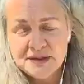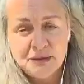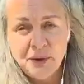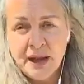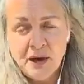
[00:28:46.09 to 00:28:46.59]

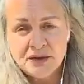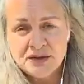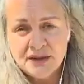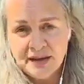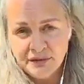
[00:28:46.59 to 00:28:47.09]
And we can't
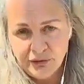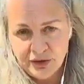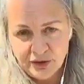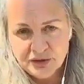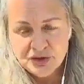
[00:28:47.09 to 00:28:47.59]
do that if we're
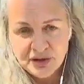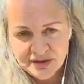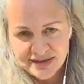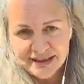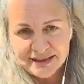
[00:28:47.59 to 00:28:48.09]
not
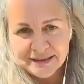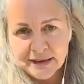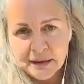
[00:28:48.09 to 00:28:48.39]
trusting